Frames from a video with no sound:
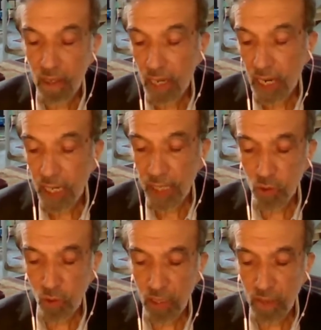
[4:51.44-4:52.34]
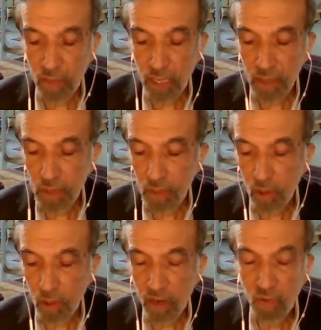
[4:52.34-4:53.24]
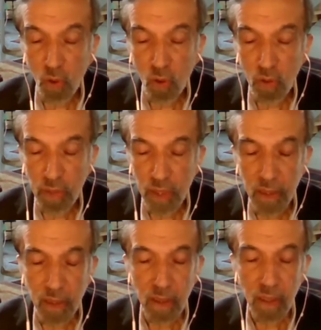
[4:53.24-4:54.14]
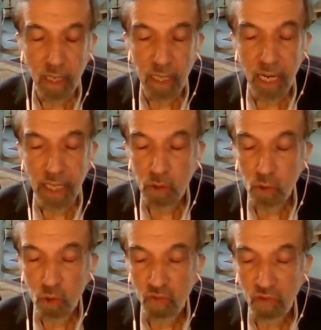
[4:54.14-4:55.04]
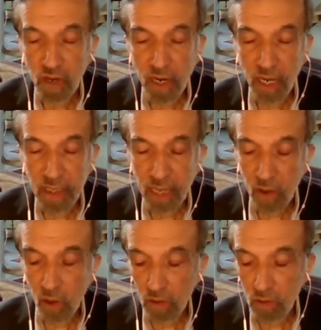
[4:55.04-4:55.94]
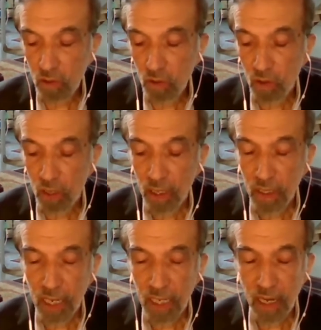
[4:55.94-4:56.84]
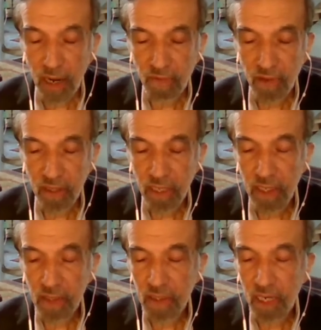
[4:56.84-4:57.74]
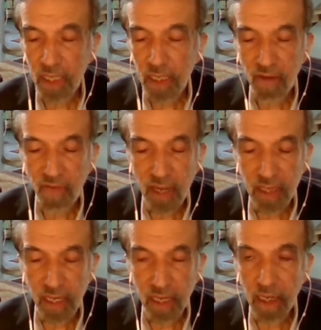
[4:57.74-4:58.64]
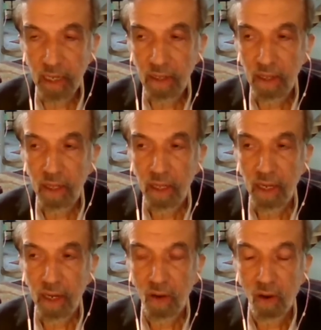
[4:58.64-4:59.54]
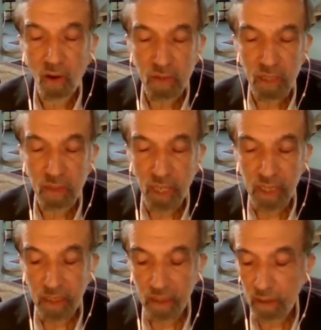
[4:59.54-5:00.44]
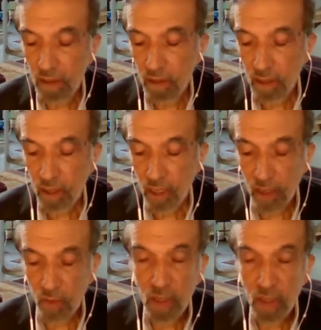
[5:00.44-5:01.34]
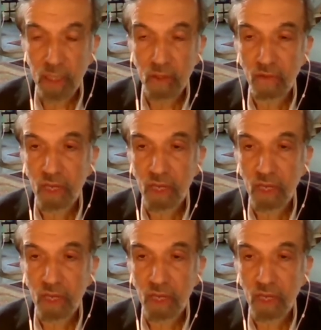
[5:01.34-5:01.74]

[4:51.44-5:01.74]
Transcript: And actually many people have told me, and I used to feel like that also, that after they recite Al-Fatiha or some other verses of